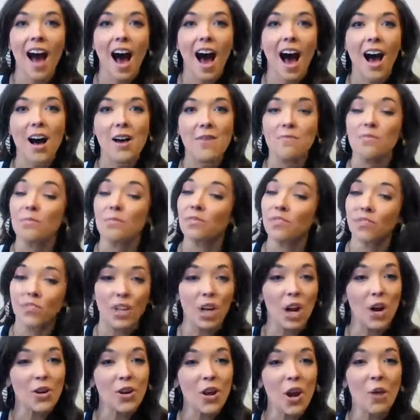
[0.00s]
Um, you
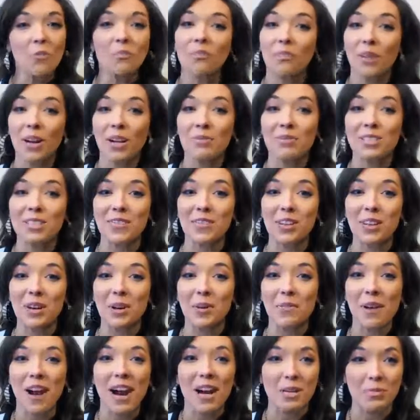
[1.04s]
don't know, my name is Tiffany
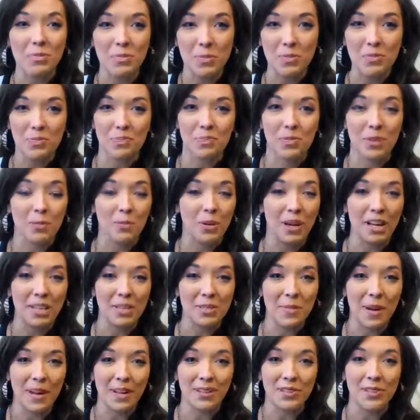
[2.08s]
Hoover and I'm the
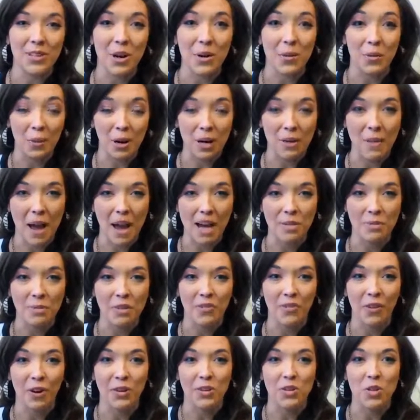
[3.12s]
branch manager at Remax
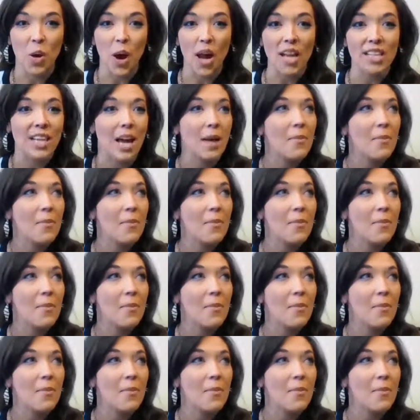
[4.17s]
Preferred Choice.